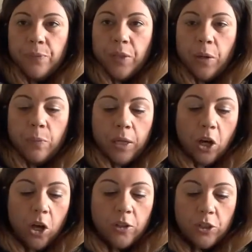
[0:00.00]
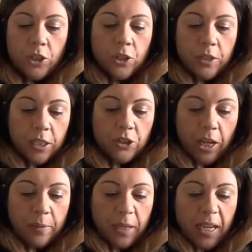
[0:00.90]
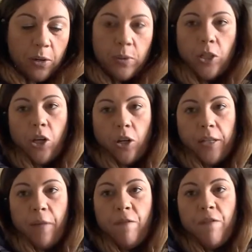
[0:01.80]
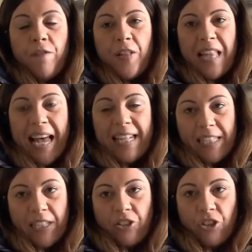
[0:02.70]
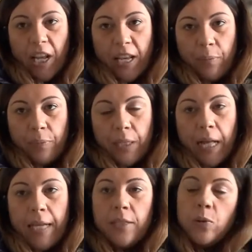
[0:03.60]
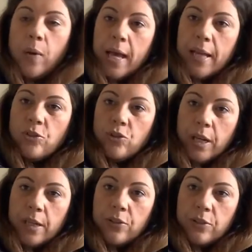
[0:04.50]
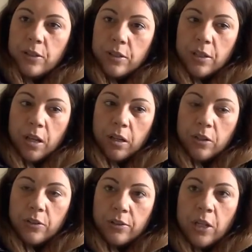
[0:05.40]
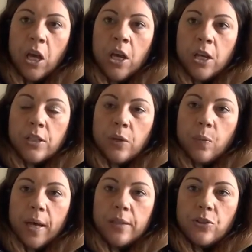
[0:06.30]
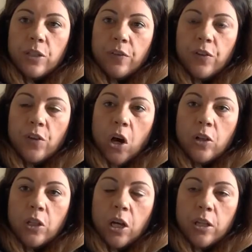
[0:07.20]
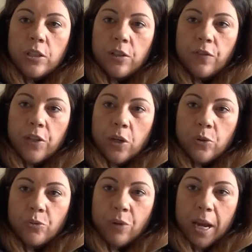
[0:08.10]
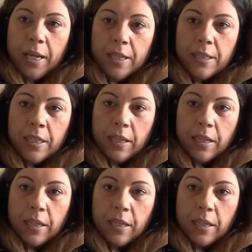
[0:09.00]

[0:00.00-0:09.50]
And we call the 2D shapes, I always call them flat shapes, like squares, triangles and circles. So well done if you got lots of those right.